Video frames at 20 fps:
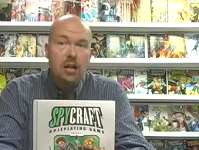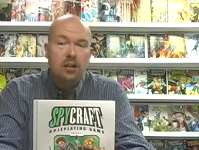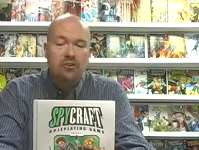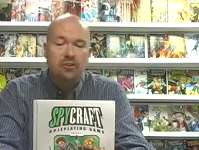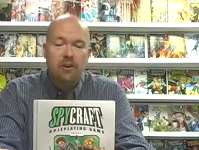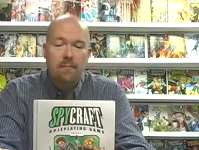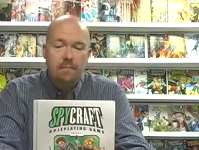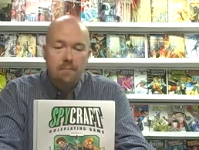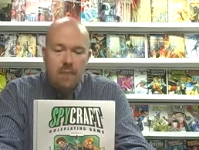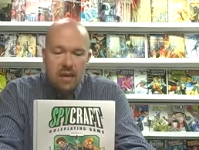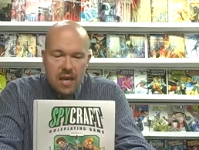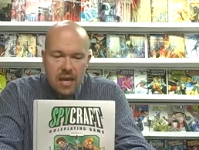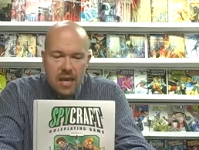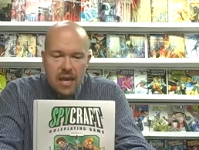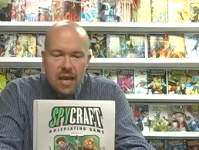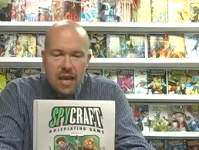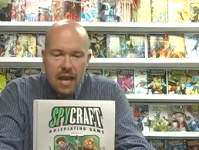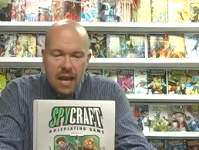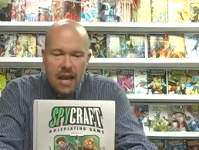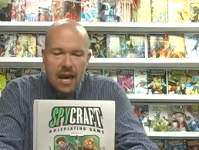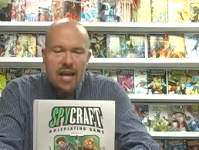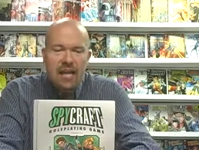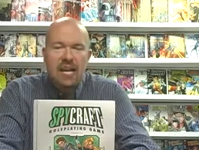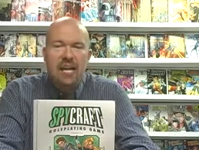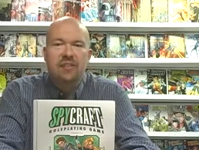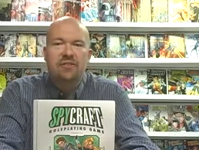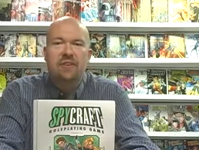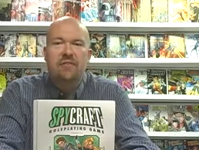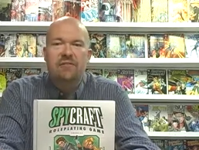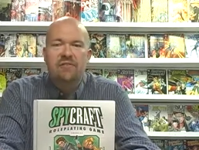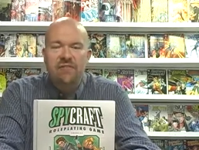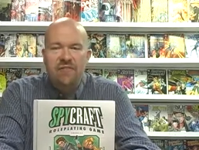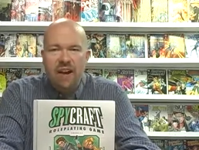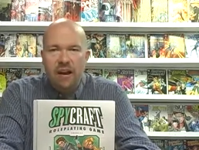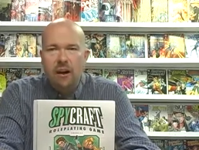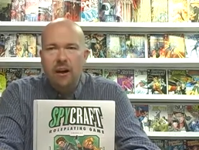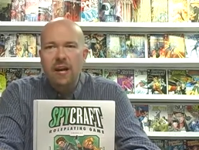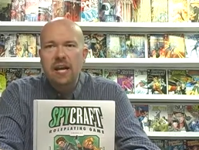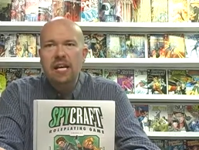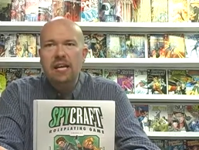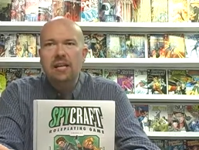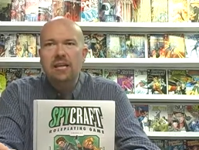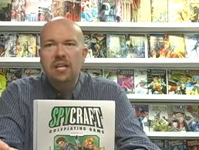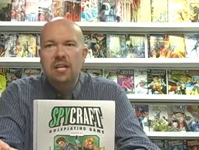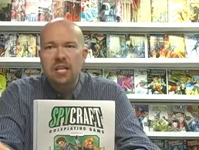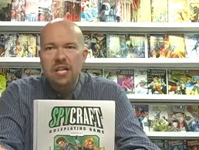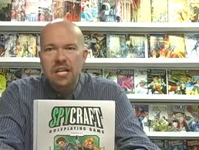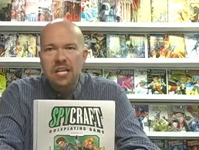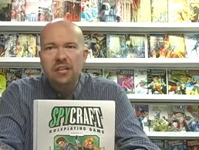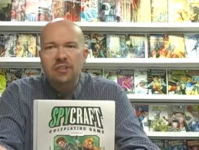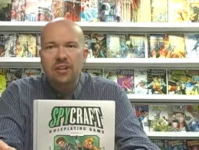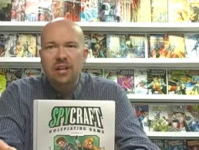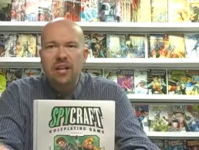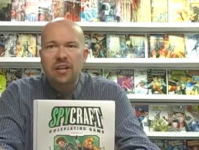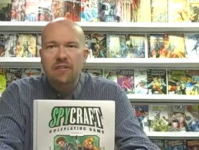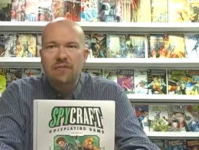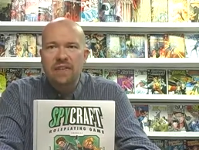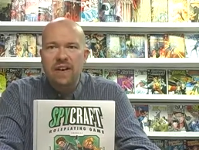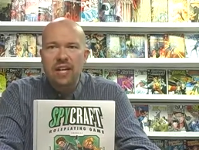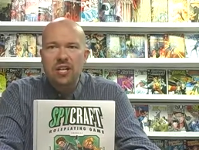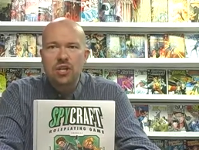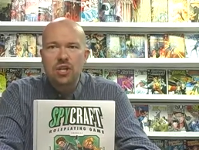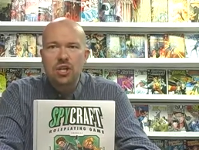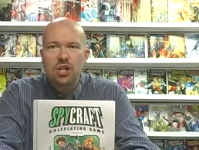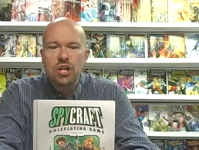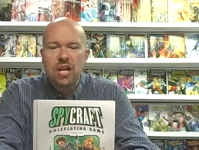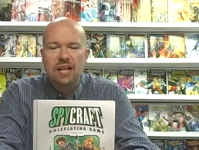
To me, it is a very neat innovation.